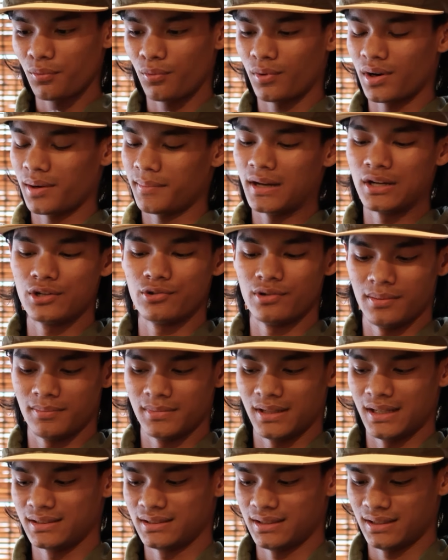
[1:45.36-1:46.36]
one of my
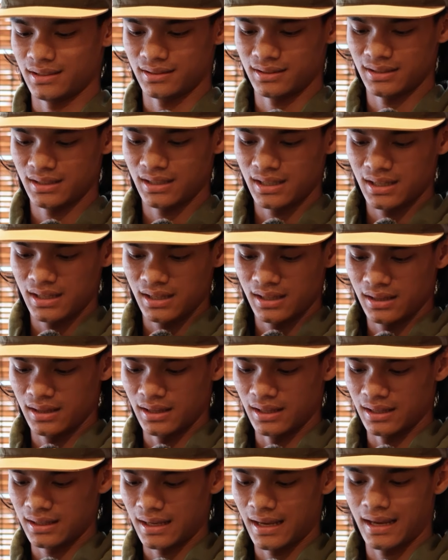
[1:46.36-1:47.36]
dream lenses,
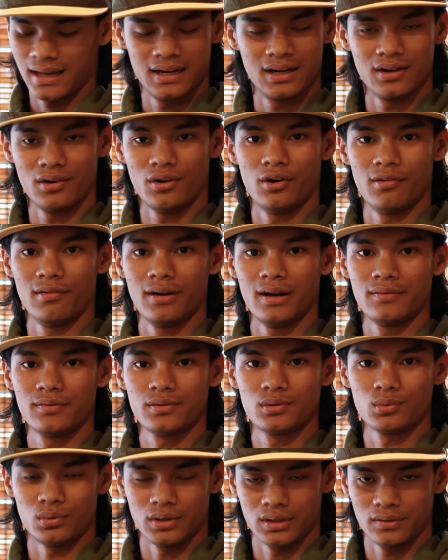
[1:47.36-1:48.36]
the Canon
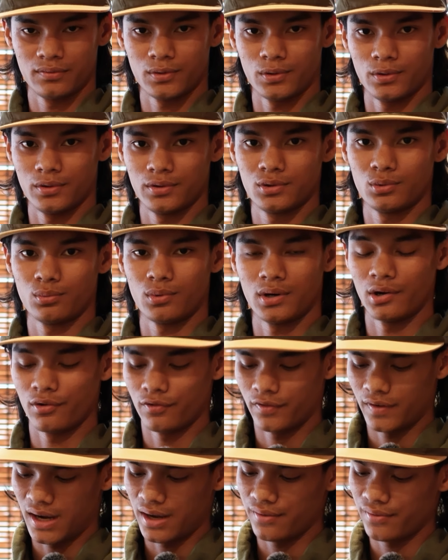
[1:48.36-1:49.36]
RF
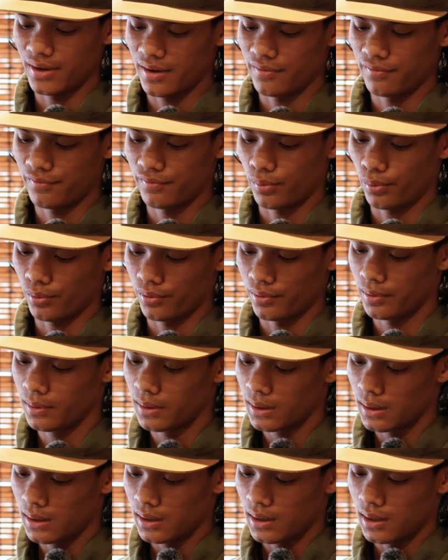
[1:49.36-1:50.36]
24-105 F4
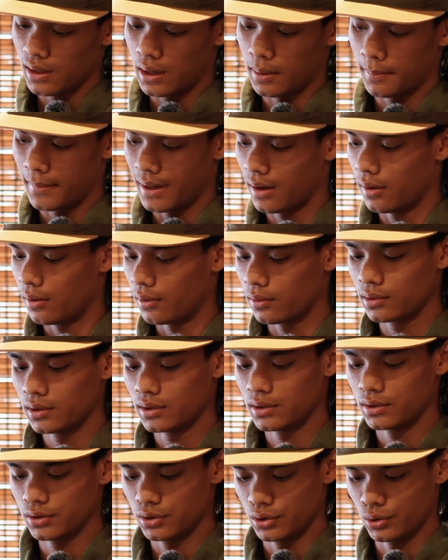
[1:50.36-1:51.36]

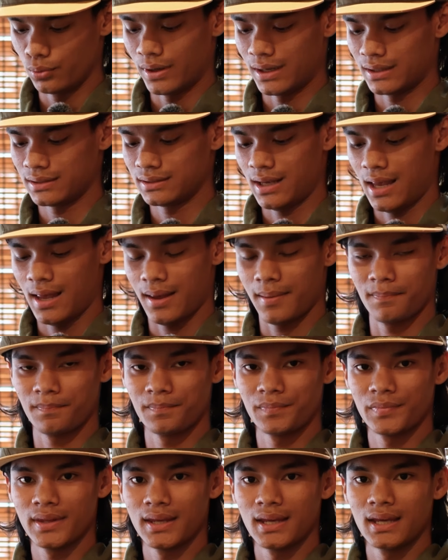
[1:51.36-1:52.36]
L
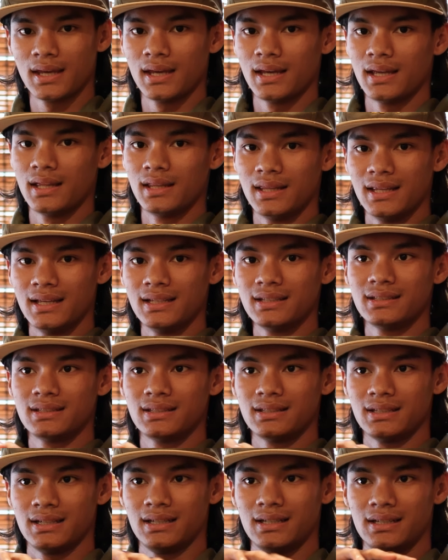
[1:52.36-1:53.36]
USM.
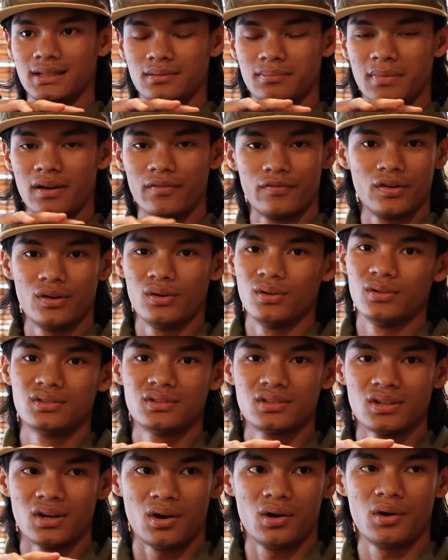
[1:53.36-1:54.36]
This is my
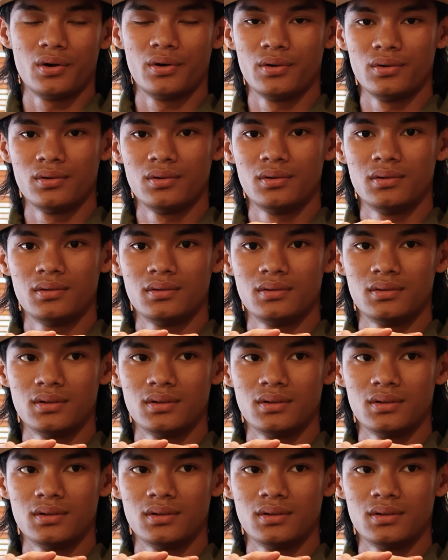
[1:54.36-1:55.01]
first R